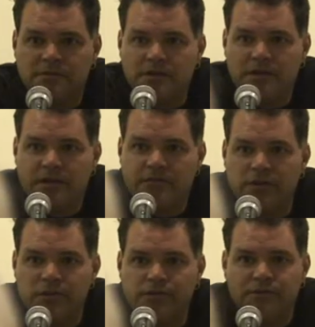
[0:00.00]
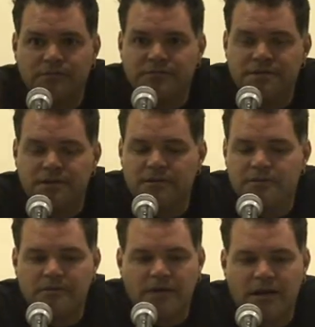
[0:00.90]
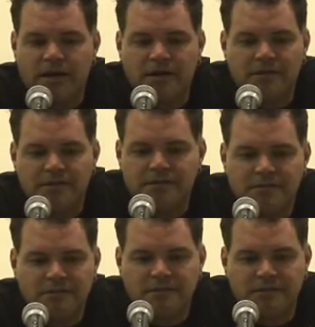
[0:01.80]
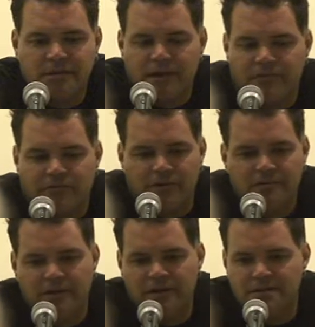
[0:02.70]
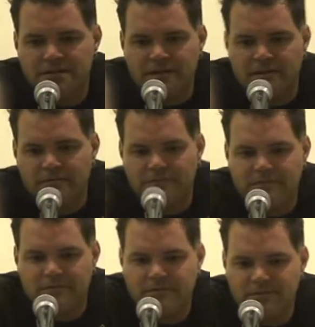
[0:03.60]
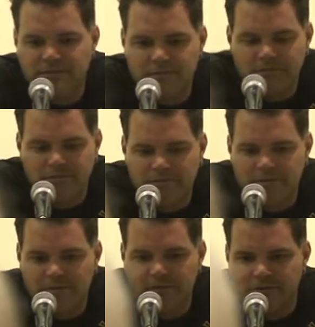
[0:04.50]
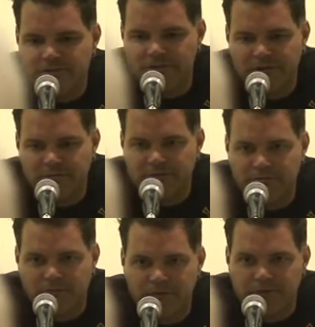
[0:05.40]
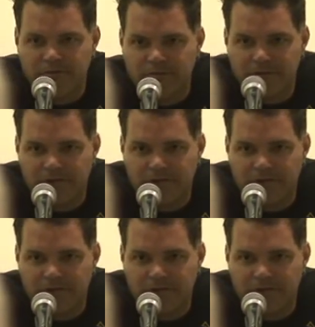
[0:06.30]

well, they didn't have a clue. So uh, yeah, for anybody to say that the journey was pointed in one